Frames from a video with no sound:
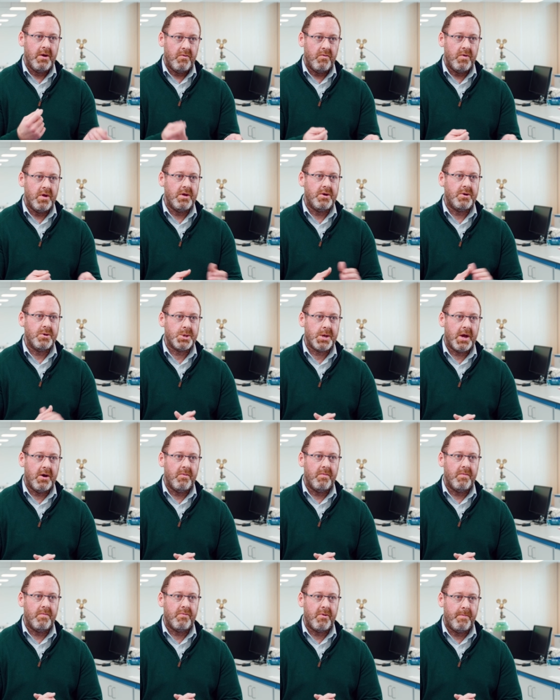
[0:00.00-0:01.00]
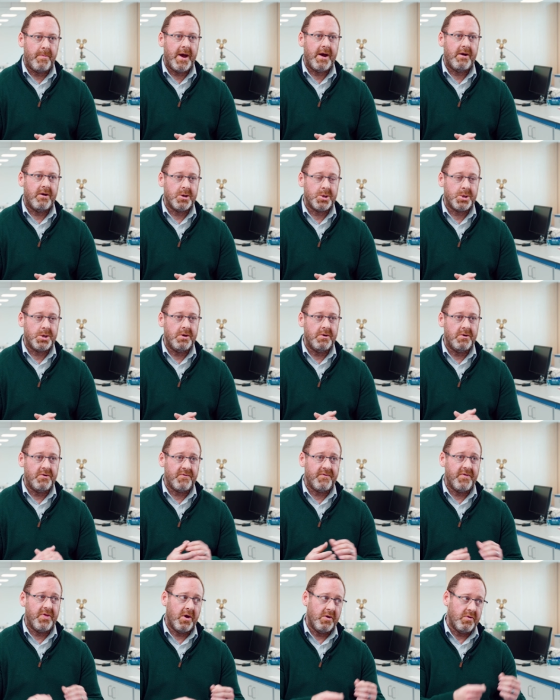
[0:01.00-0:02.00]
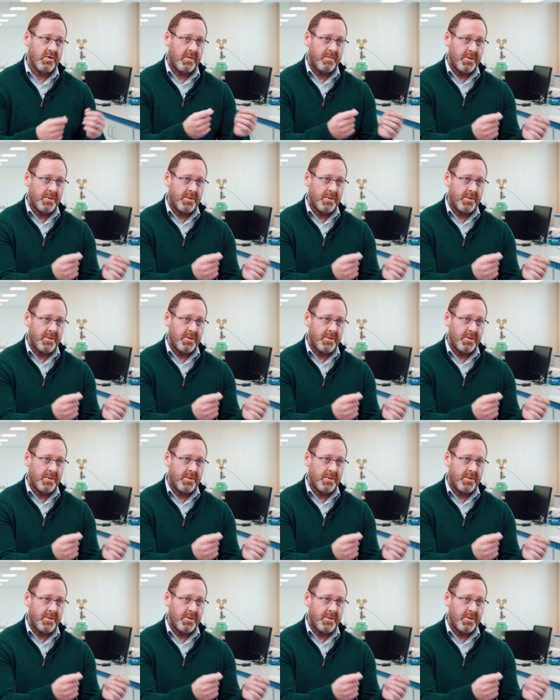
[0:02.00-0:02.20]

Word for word: really does help prepare our students for those